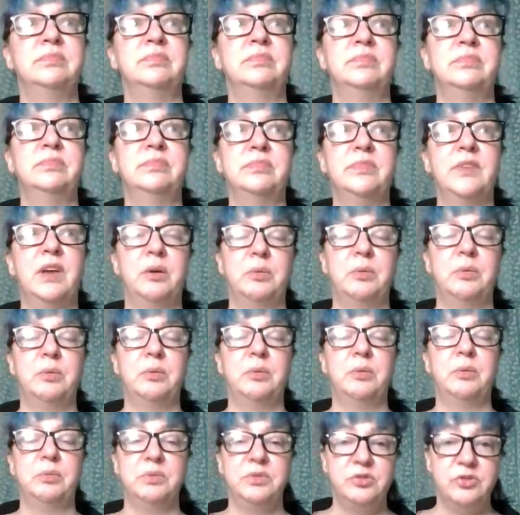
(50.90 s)
Yeah, it was just
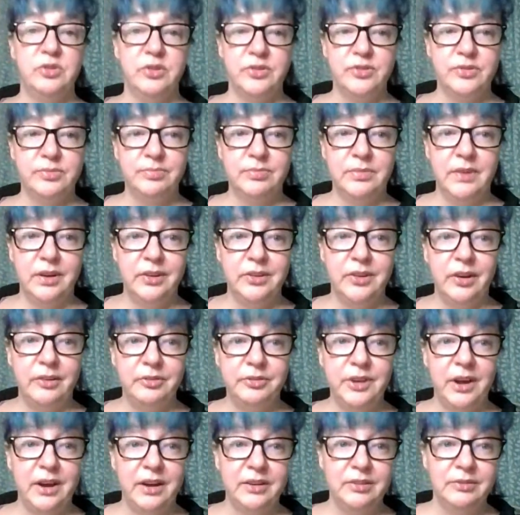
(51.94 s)
a tough day.
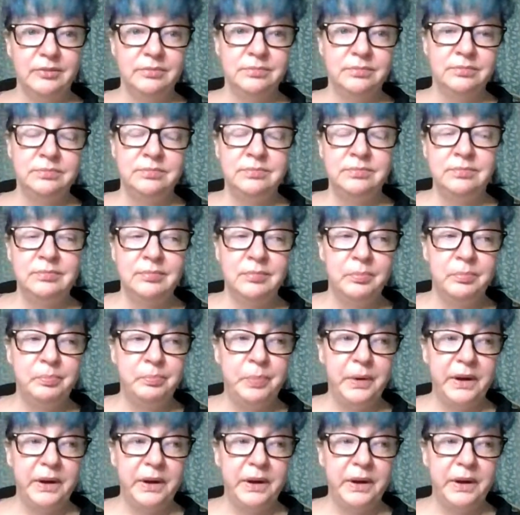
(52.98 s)
But,